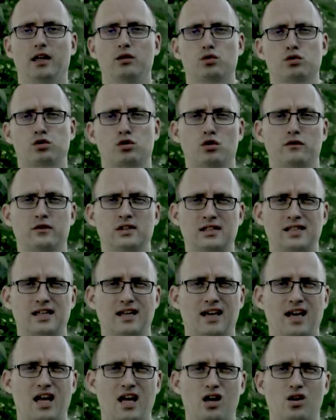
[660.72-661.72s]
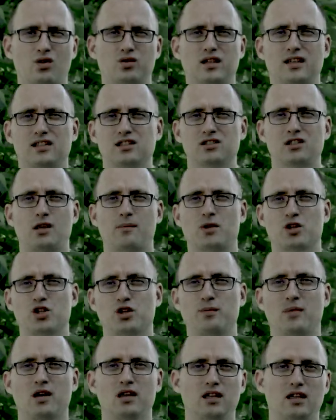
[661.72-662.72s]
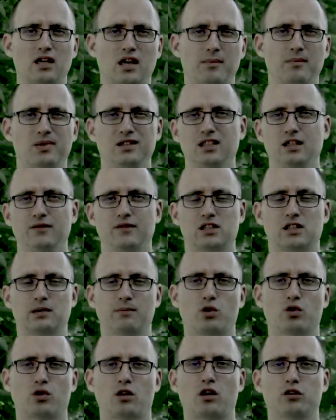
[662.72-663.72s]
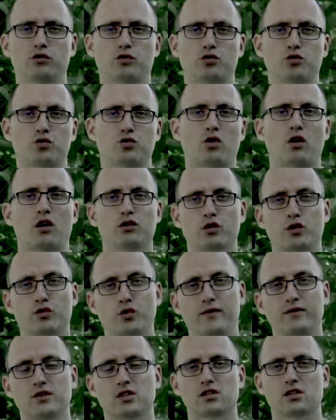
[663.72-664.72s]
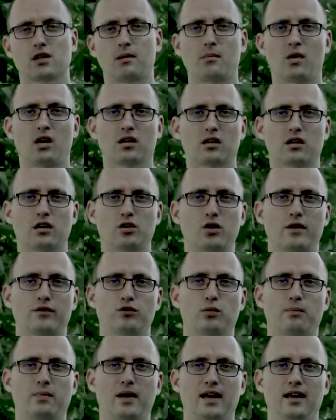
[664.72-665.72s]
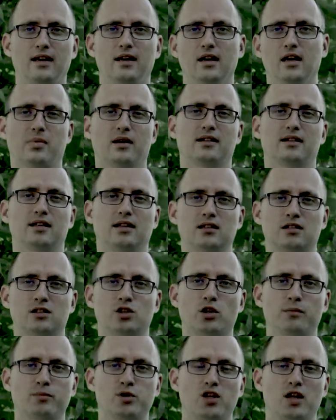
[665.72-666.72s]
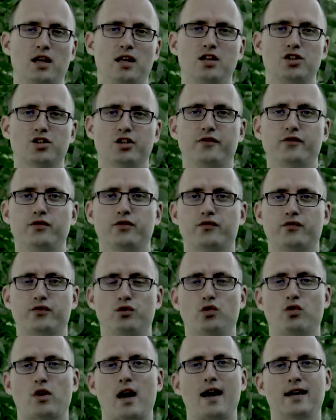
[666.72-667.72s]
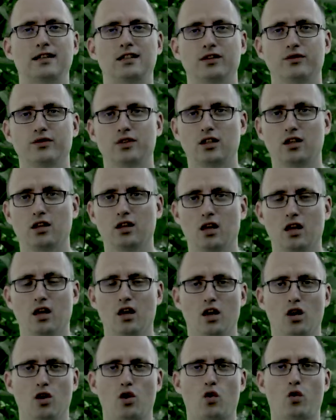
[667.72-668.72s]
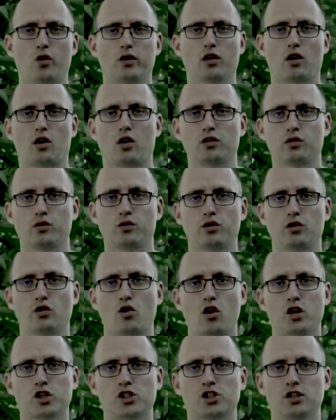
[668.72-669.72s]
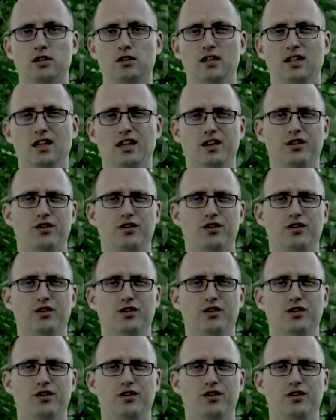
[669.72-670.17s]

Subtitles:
And to service that account, it's not much money. I believe it's about 100 to 200 hryvnias a month that you have to pay. But it's chump change if you're actively going on to the auction.